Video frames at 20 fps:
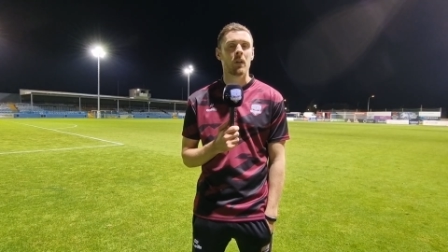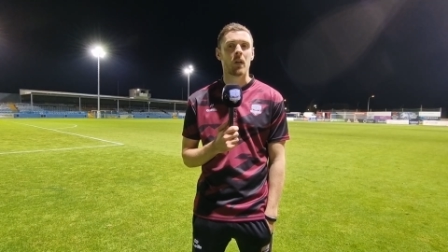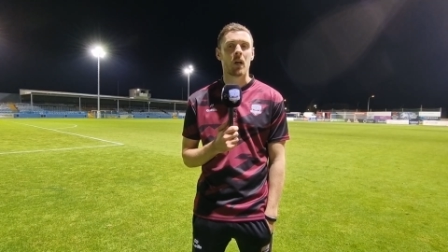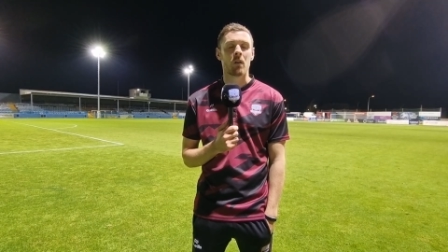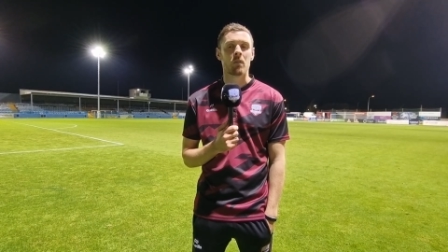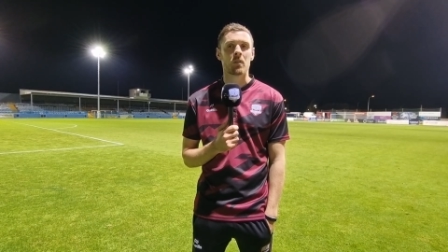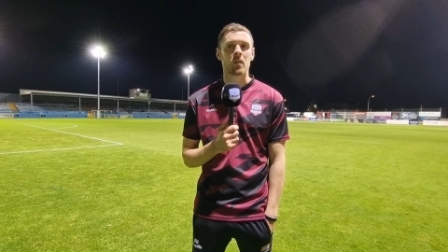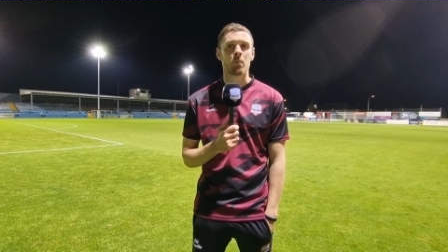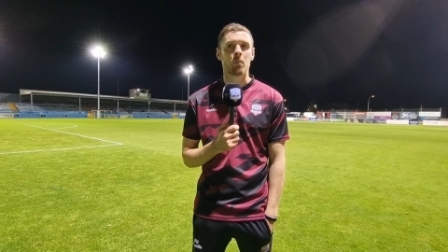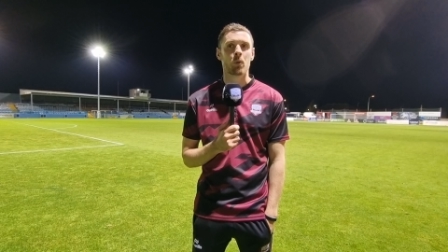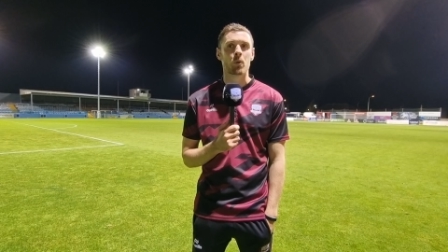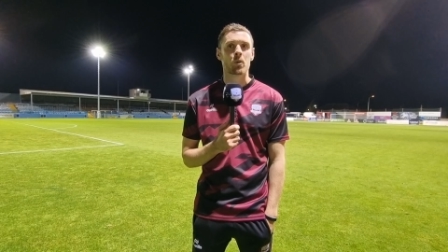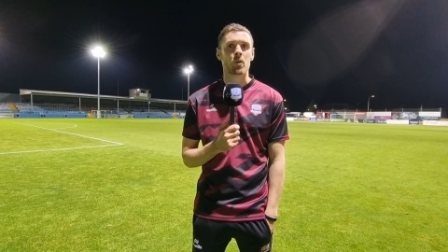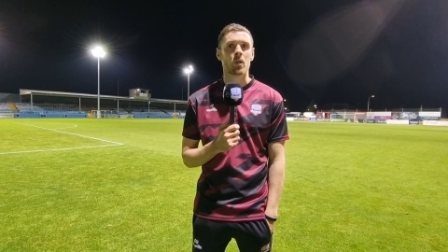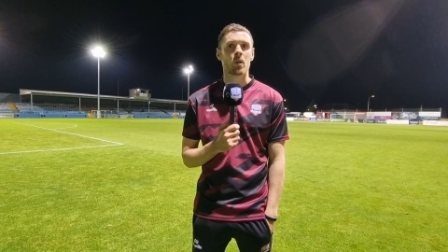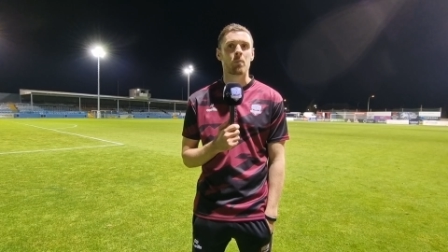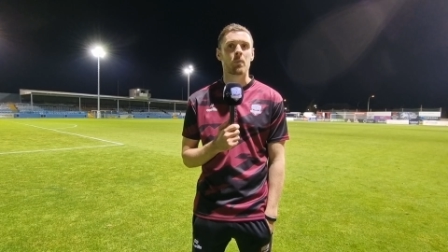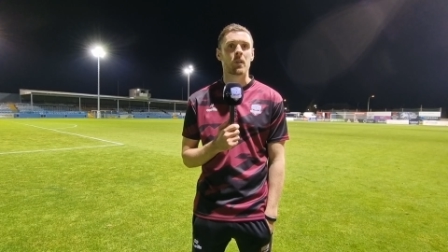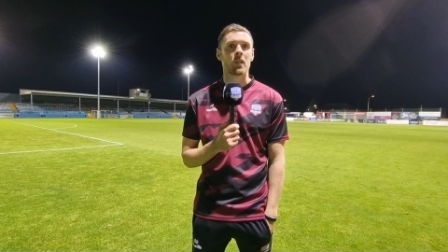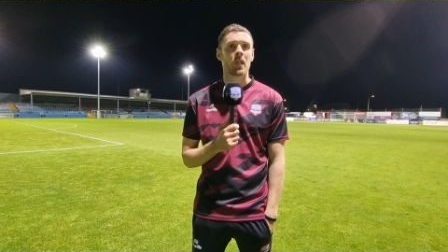Obviously,
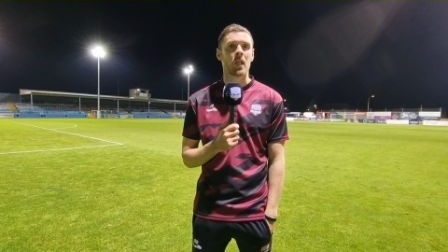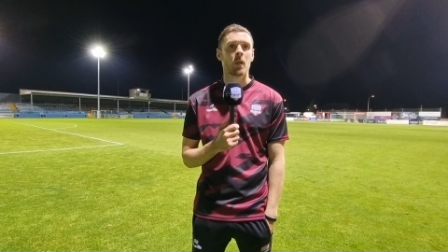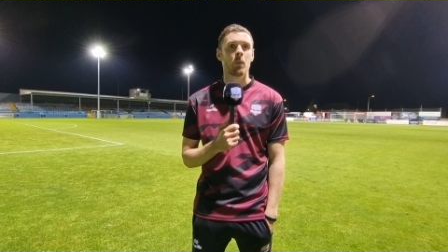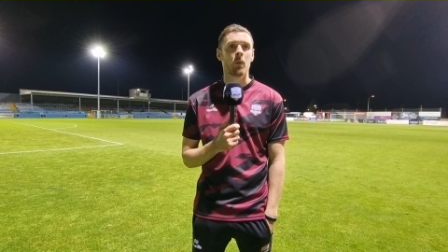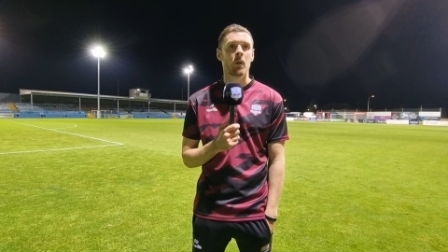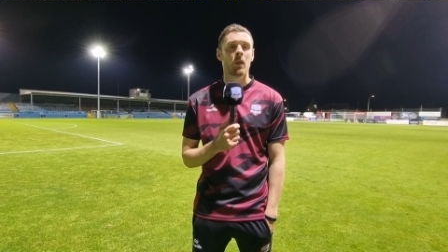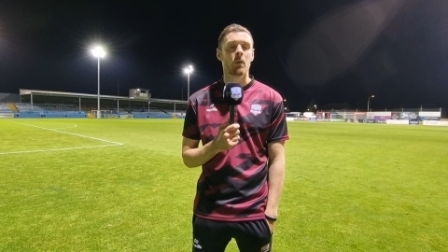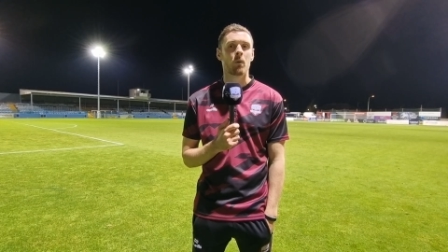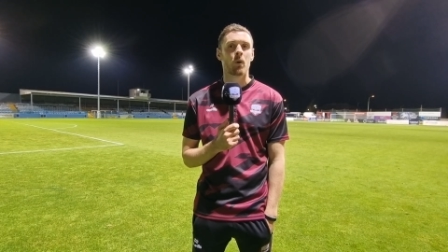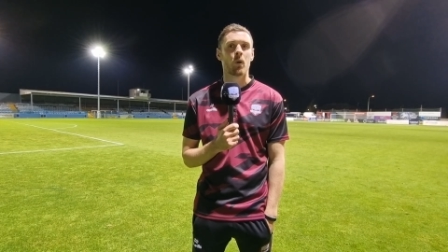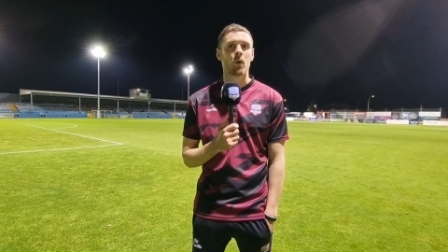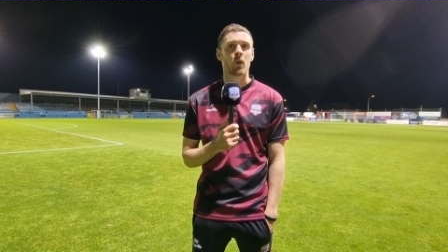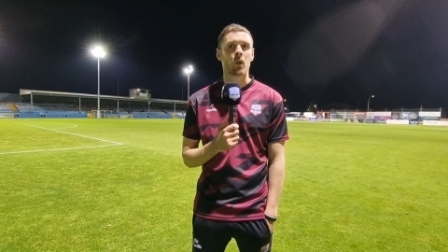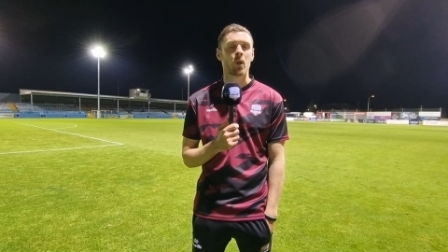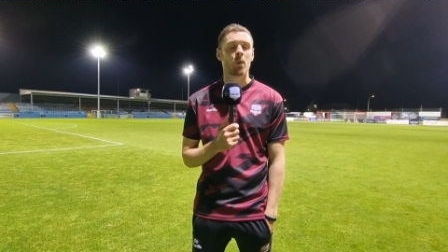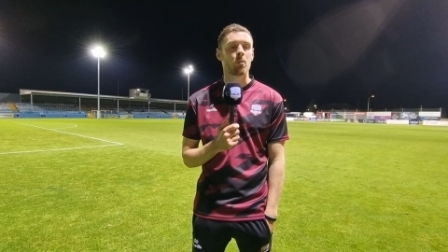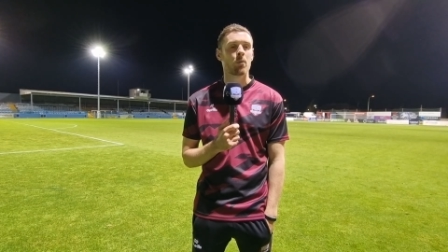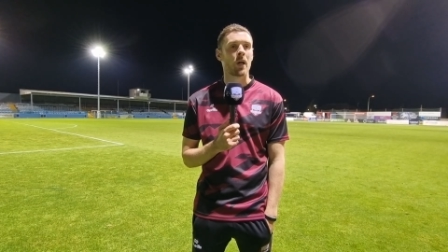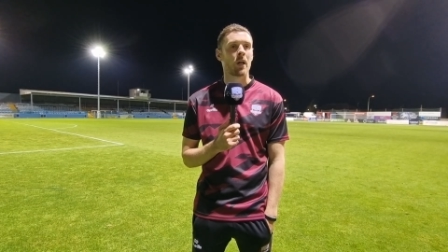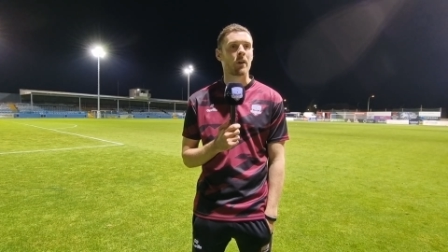pushing up the table or looking
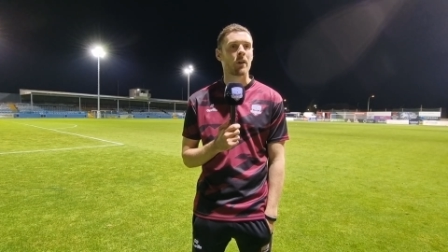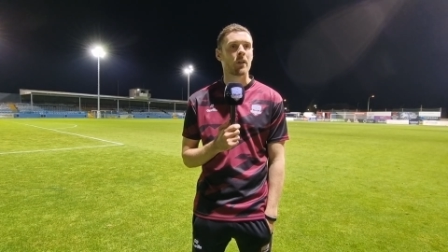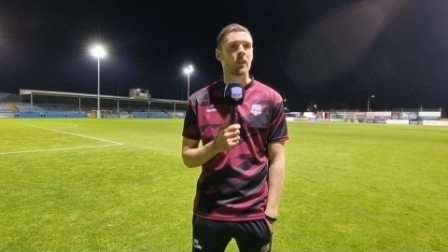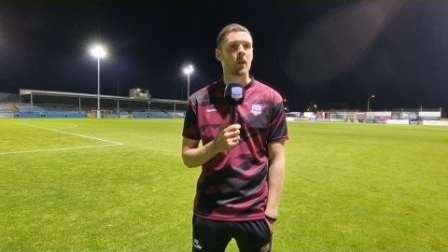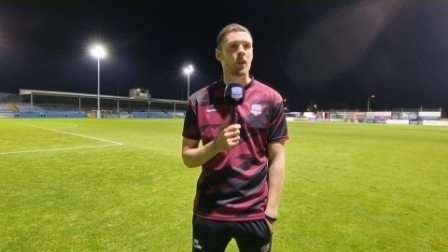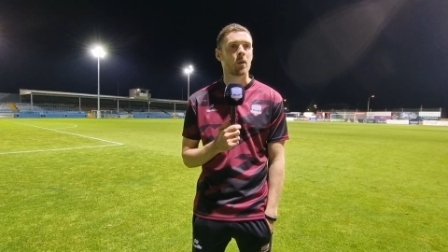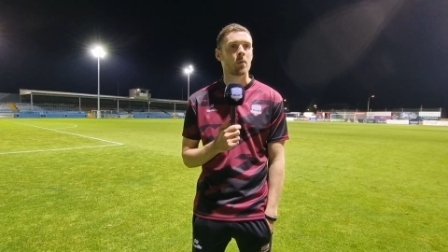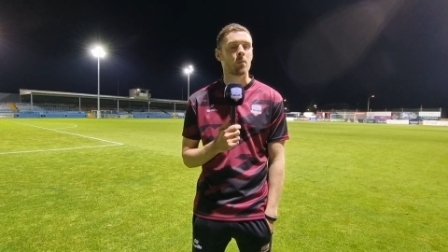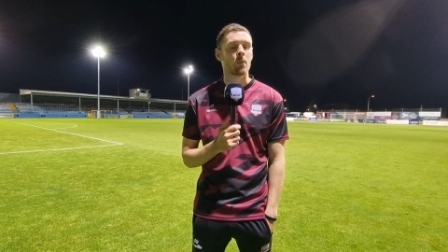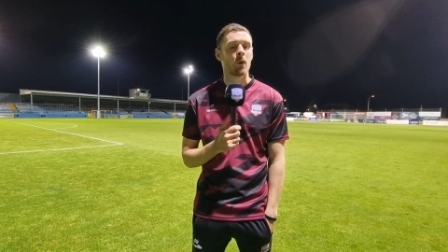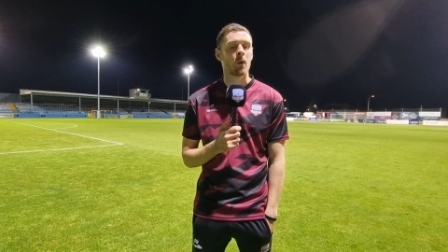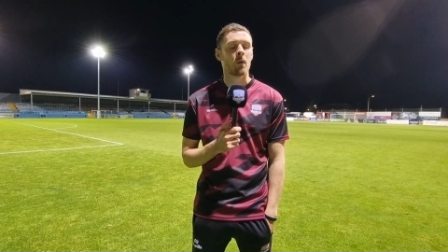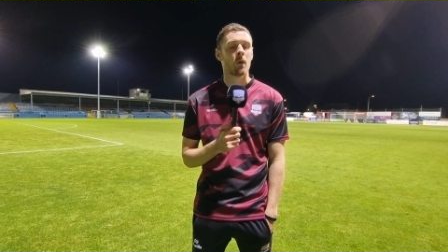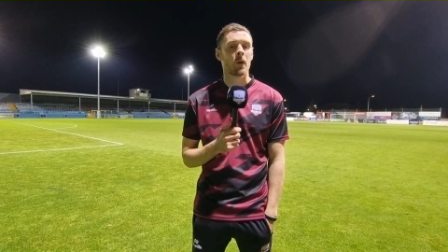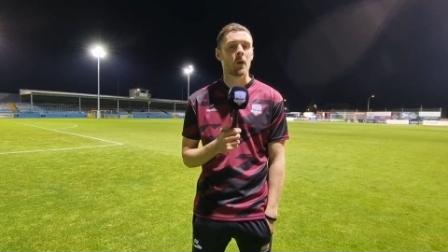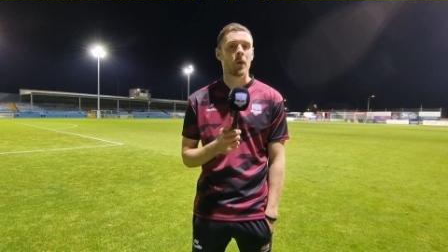up rather than down, but.